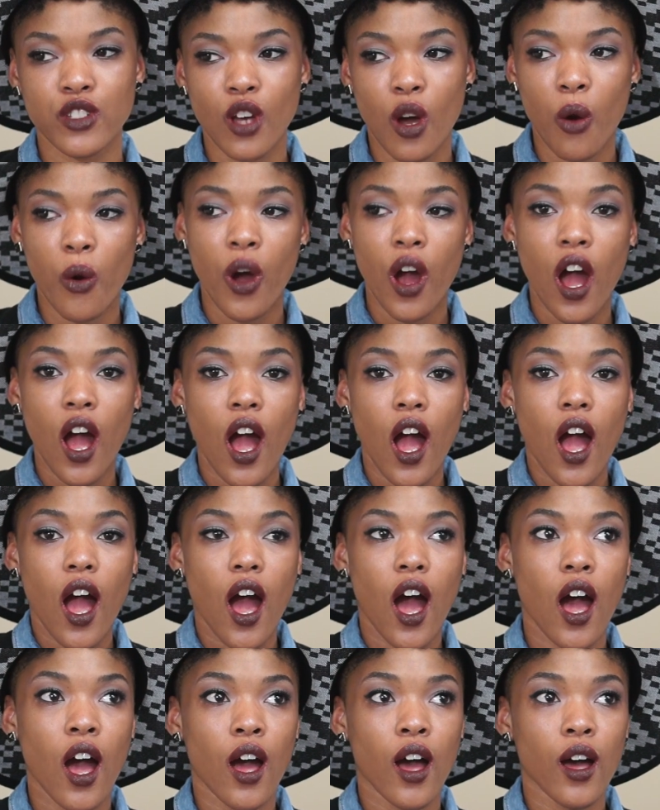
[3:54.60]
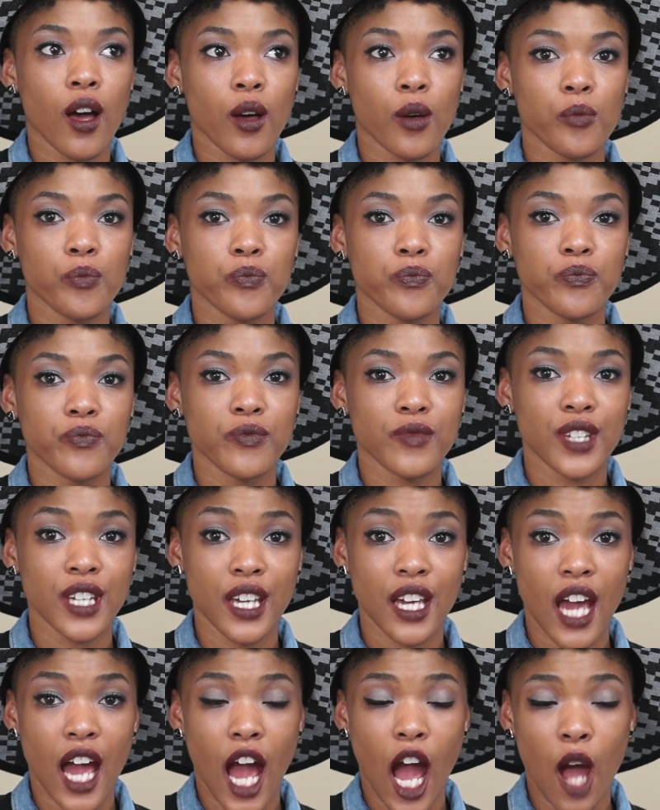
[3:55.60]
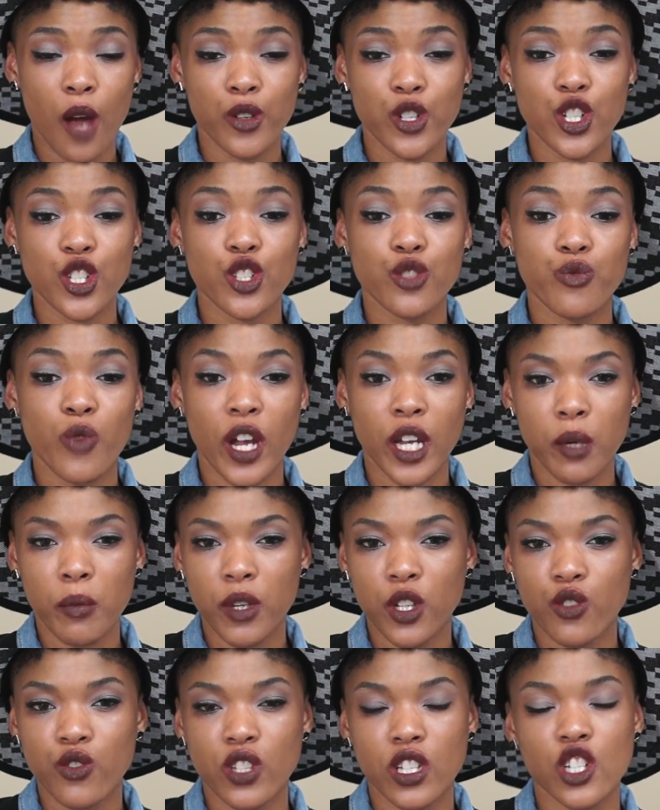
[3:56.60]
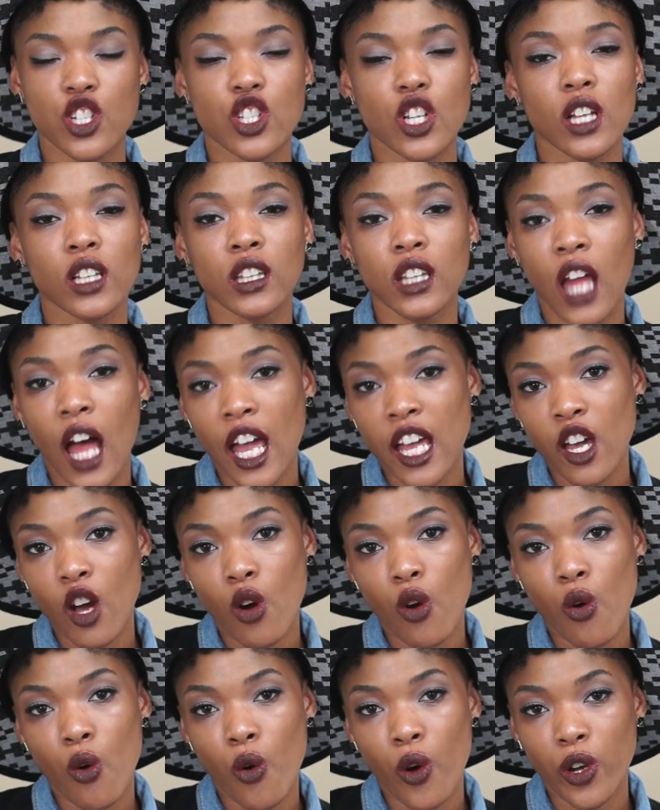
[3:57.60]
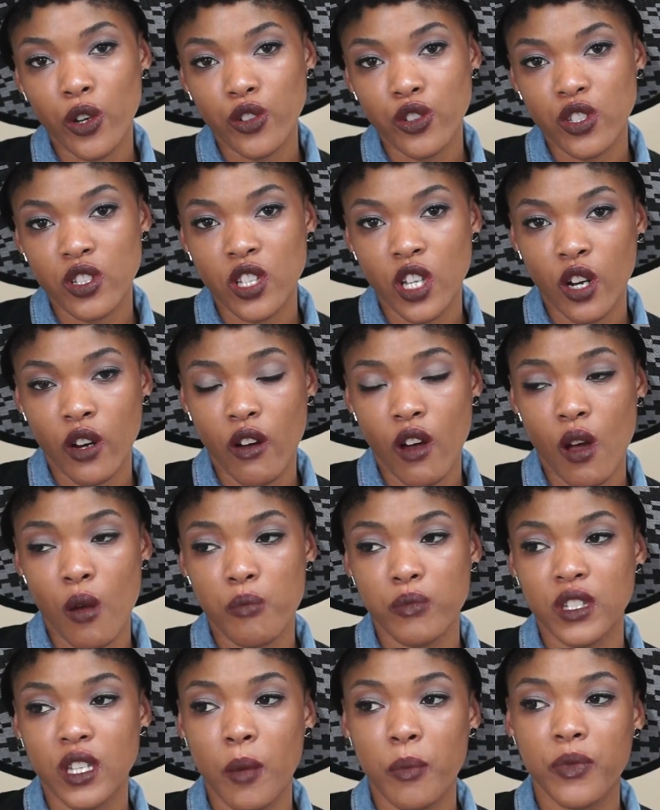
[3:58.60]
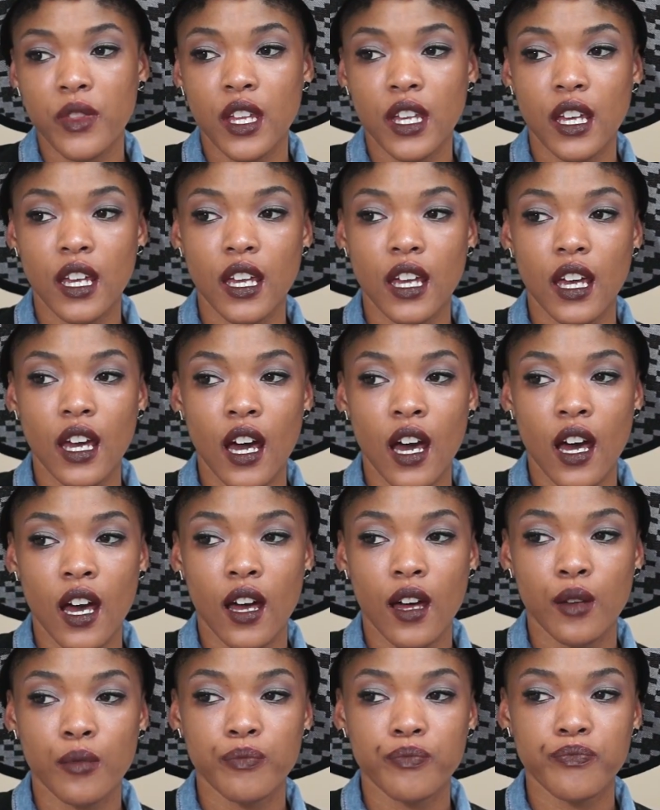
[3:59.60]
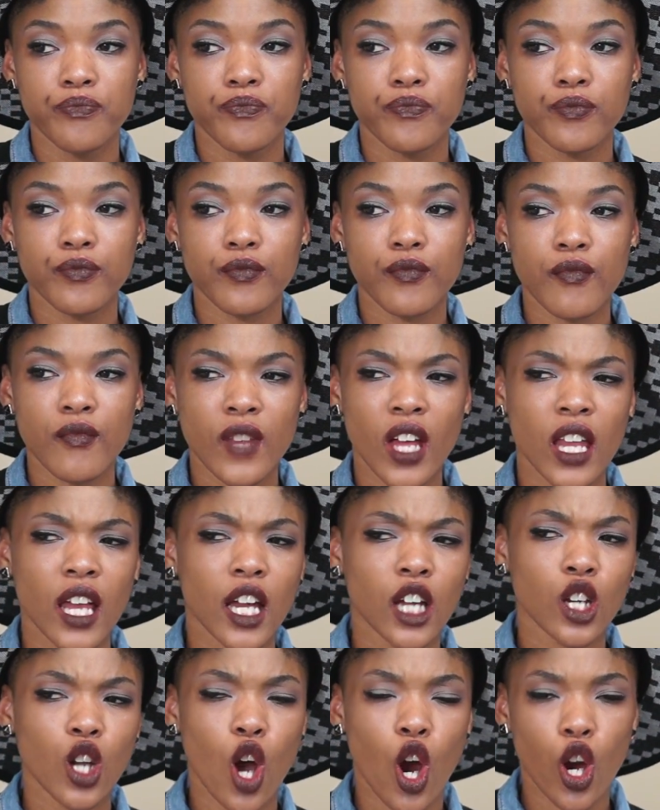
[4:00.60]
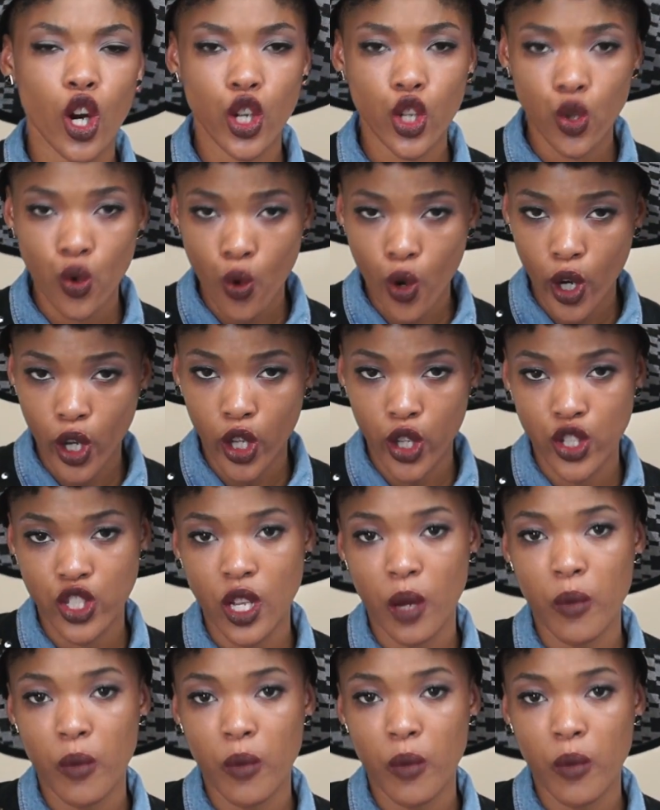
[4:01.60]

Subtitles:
So yeah, I would just recommend using just a light oil serum, something like an argan oil or